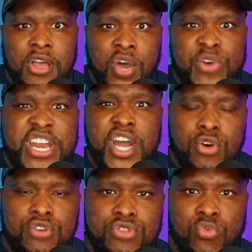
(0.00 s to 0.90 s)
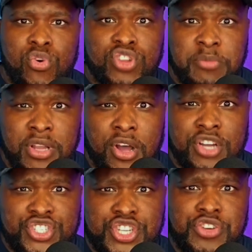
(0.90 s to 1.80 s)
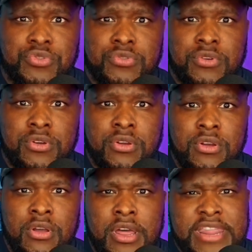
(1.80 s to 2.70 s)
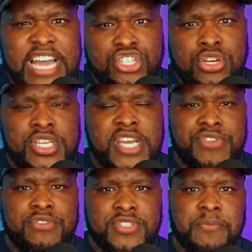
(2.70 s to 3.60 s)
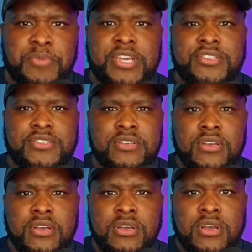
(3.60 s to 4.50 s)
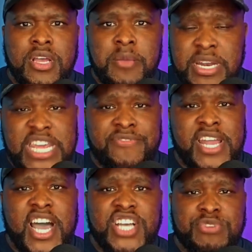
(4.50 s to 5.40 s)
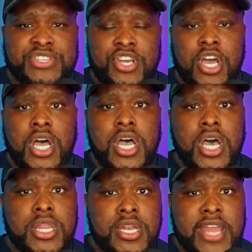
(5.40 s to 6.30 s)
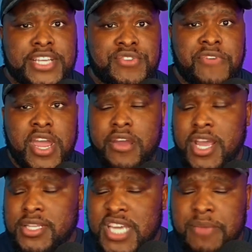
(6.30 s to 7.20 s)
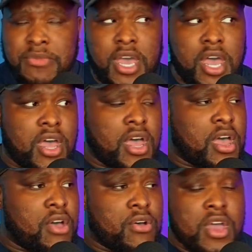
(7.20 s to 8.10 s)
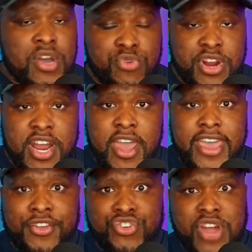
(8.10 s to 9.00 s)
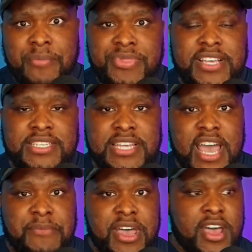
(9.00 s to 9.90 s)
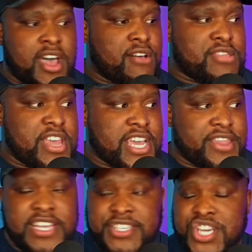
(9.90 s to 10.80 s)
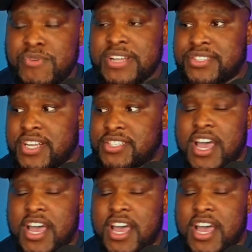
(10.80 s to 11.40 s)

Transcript: We know who the world belongs to. That should give you some peace. But even now, as we see, oh, the next variant's coming out. Oh, we're going to get Trump this time. Oh, look at this coincidence.